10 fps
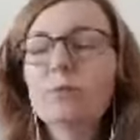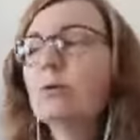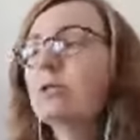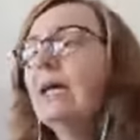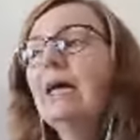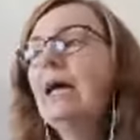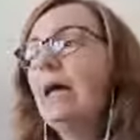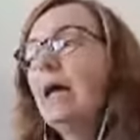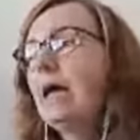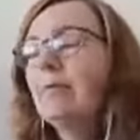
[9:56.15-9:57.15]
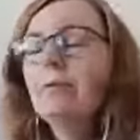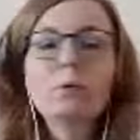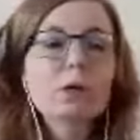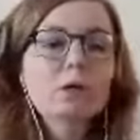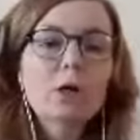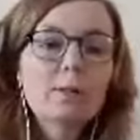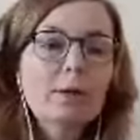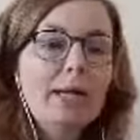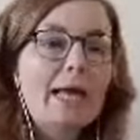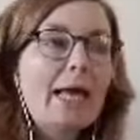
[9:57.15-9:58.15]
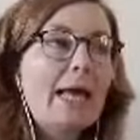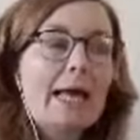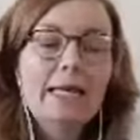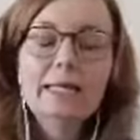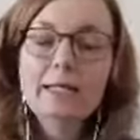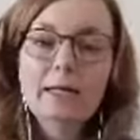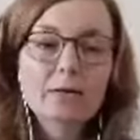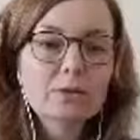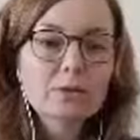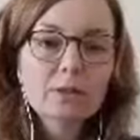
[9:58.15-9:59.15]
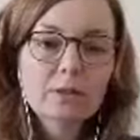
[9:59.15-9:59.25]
Of course, if you want to talk about anything else.